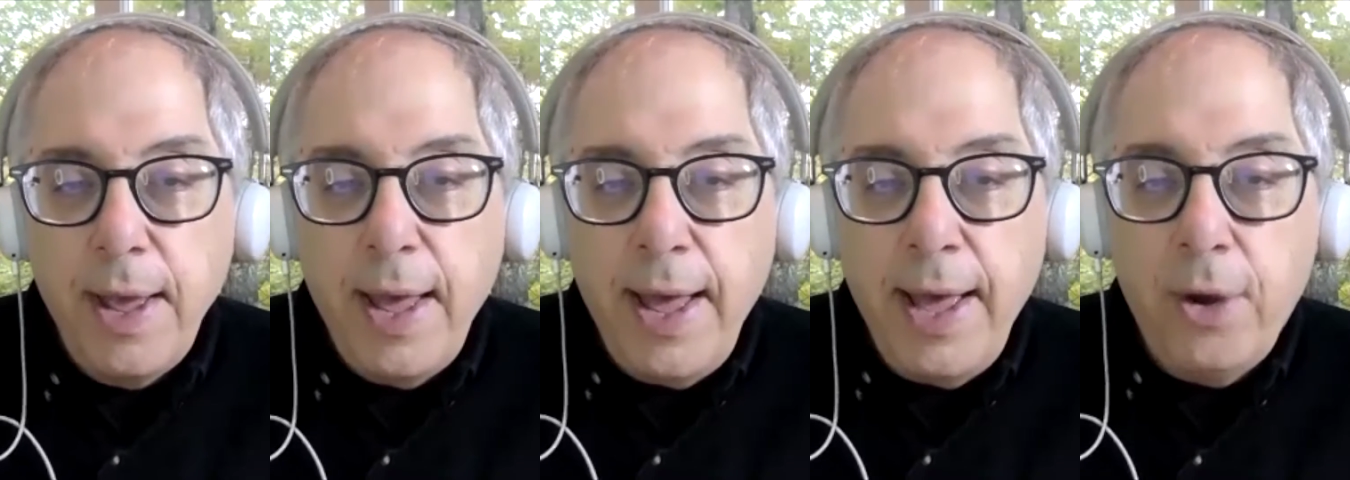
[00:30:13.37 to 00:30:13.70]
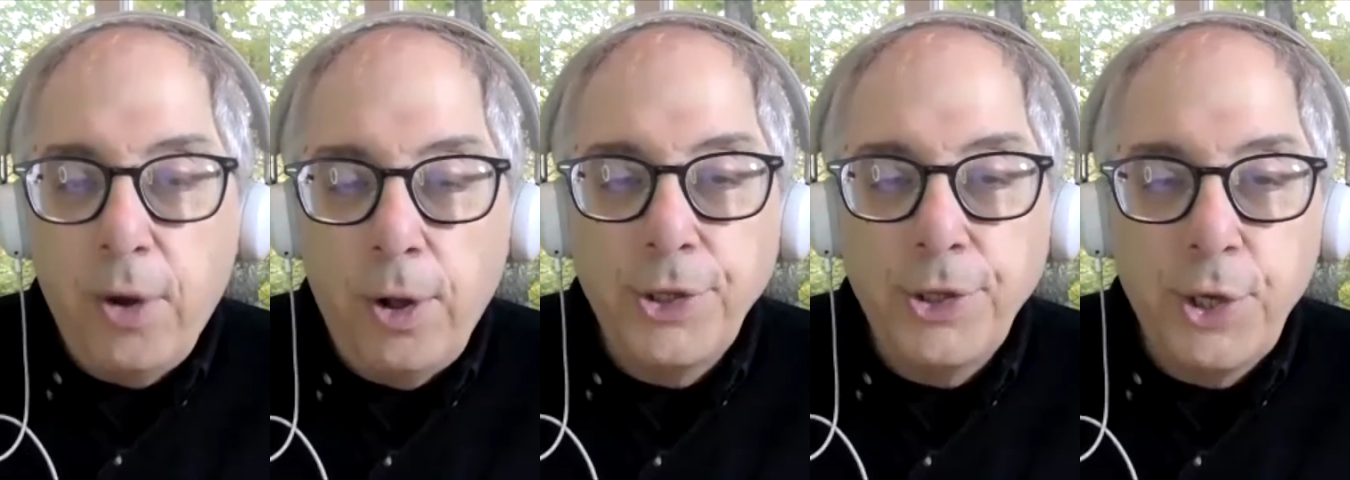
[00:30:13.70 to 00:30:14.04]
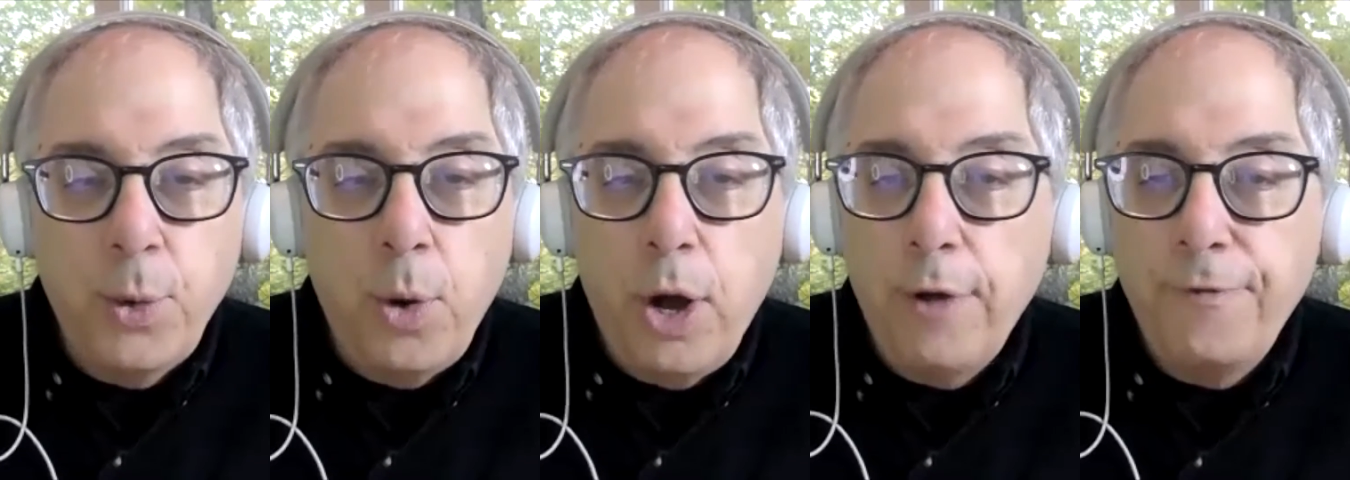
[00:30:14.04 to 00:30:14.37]
And all
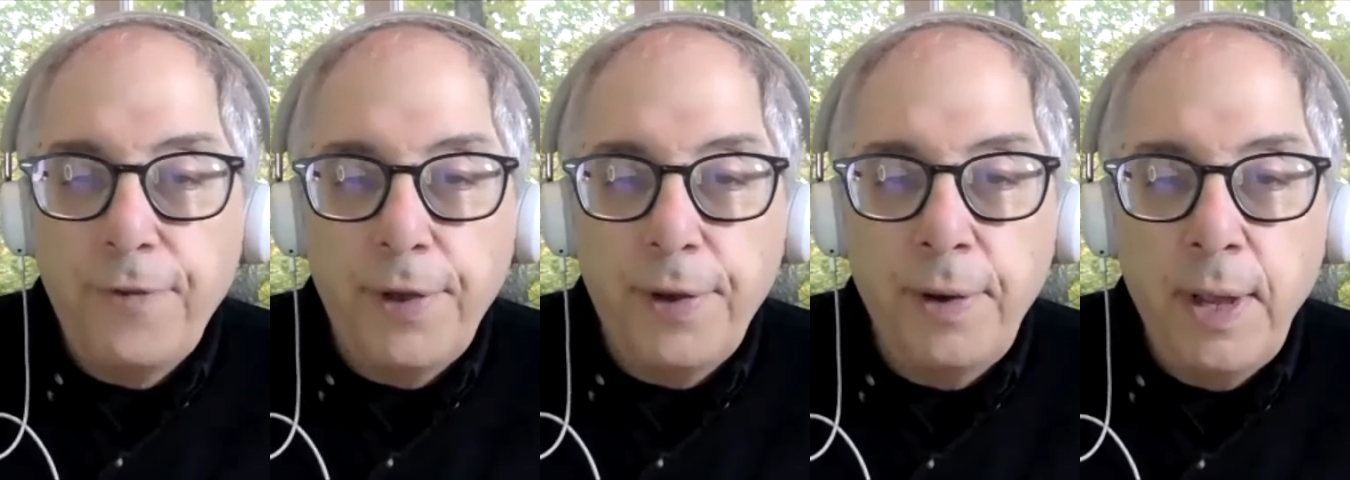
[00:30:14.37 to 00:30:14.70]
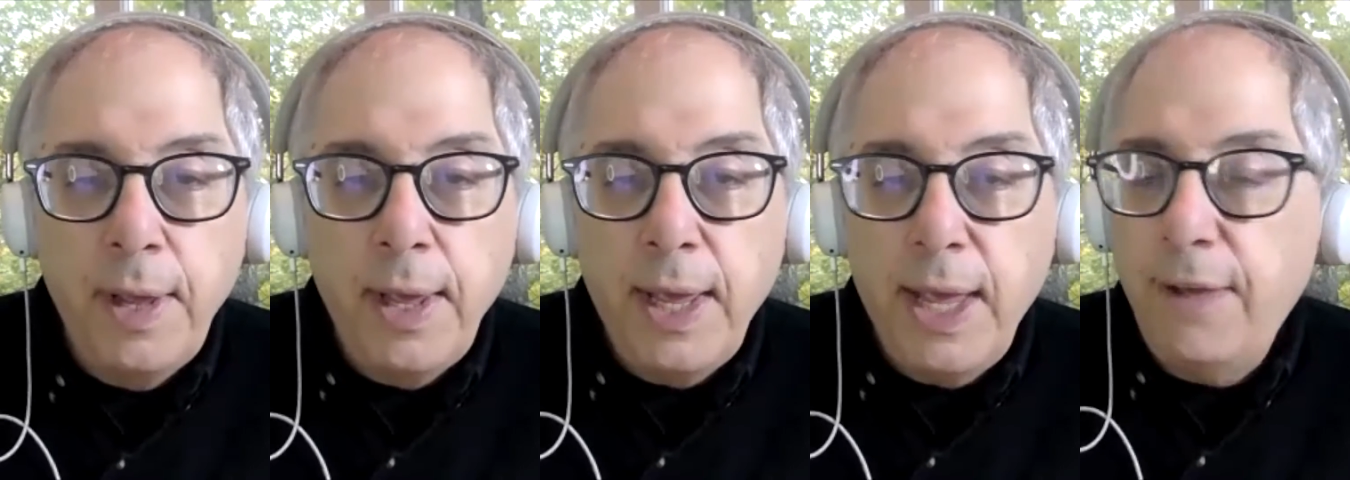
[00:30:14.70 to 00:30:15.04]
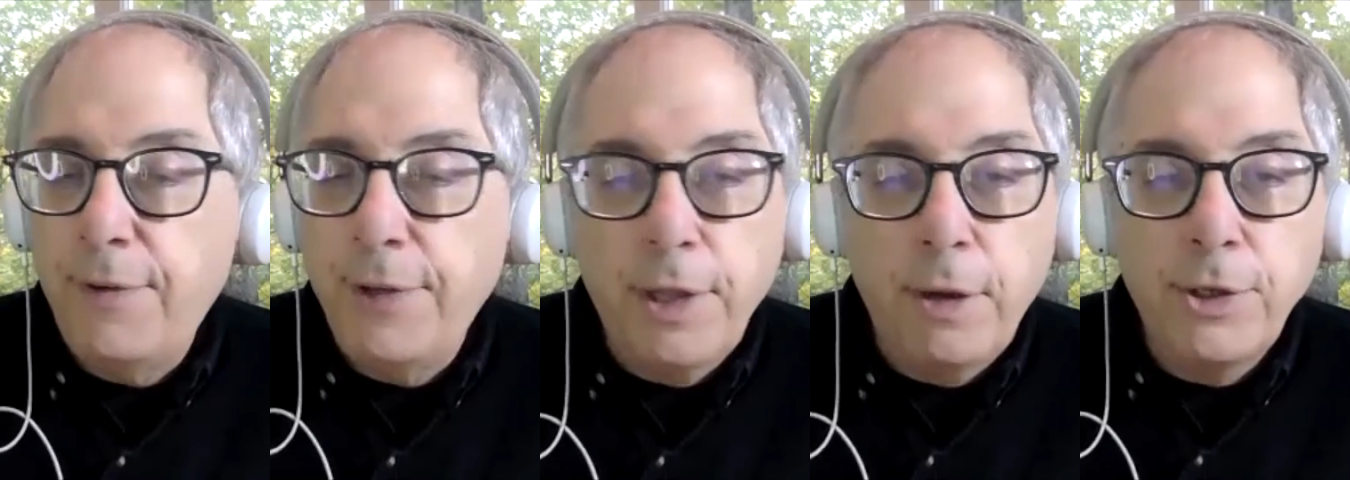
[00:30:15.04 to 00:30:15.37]
too often,
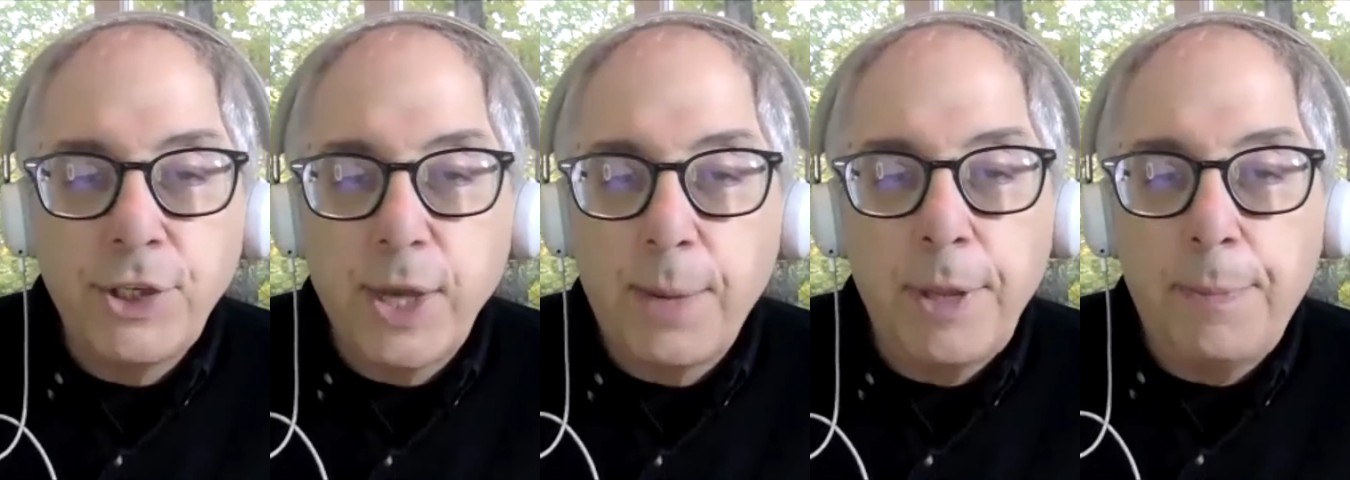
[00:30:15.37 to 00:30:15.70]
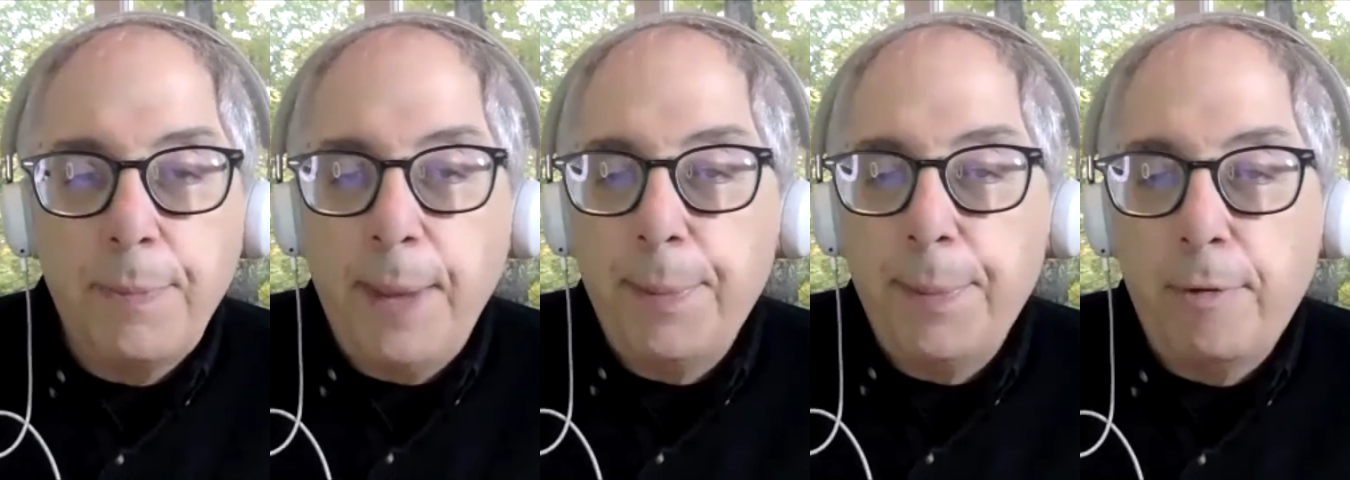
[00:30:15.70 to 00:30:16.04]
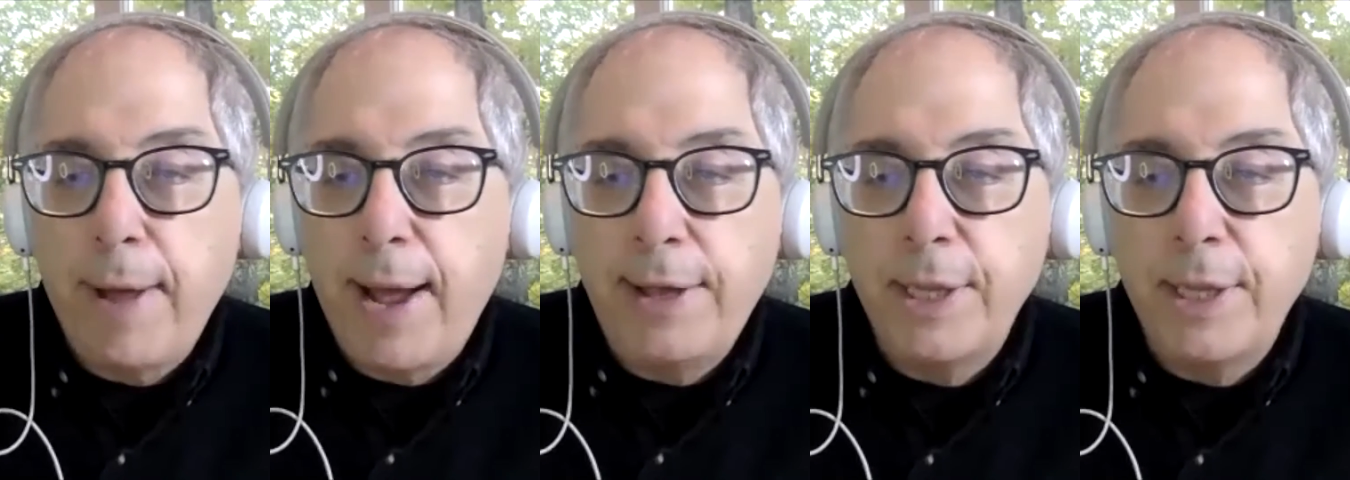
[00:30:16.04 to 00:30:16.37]
even though some of the people
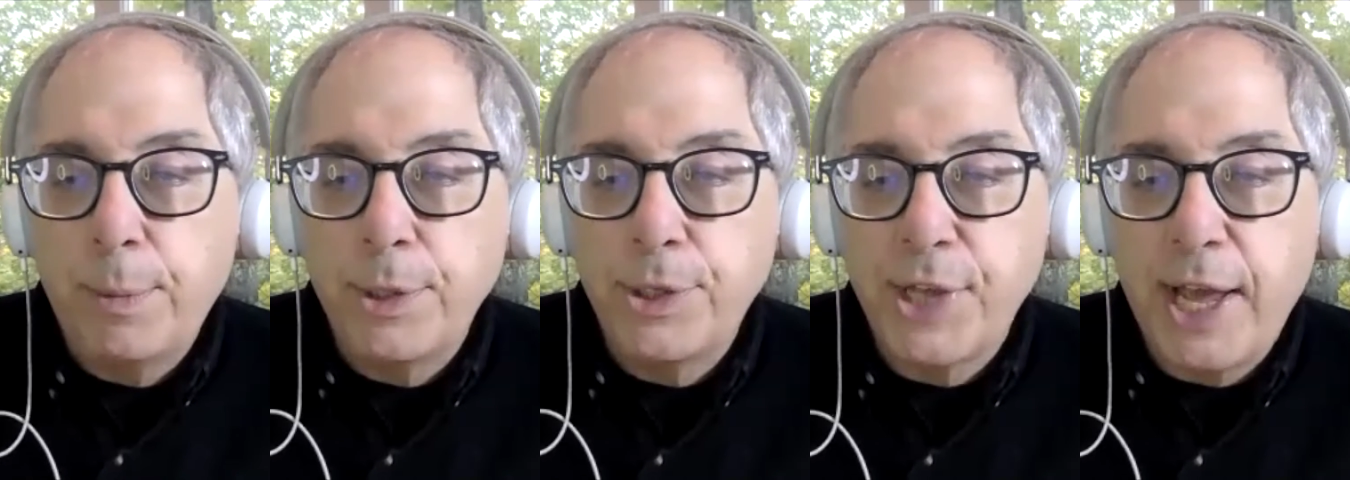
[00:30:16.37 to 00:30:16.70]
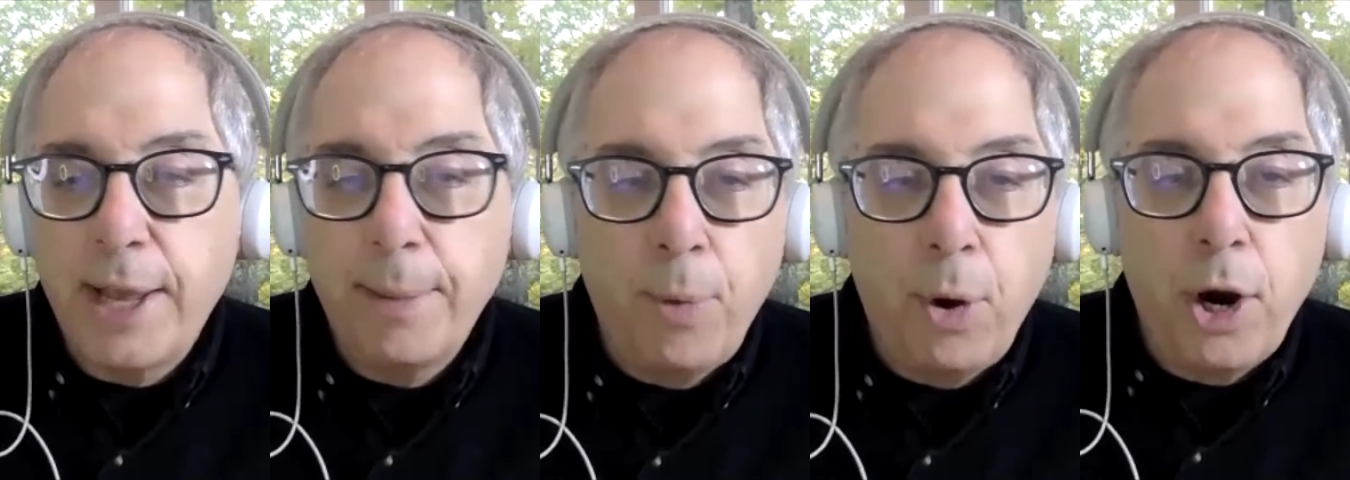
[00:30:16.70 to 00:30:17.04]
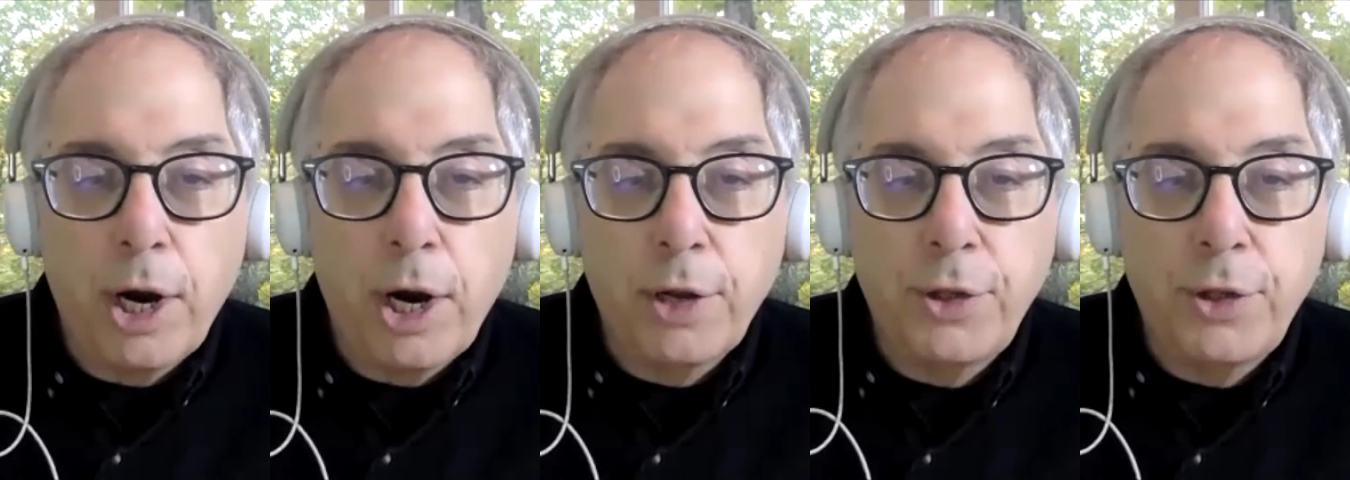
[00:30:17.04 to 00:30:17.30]
around him were saying, Mark,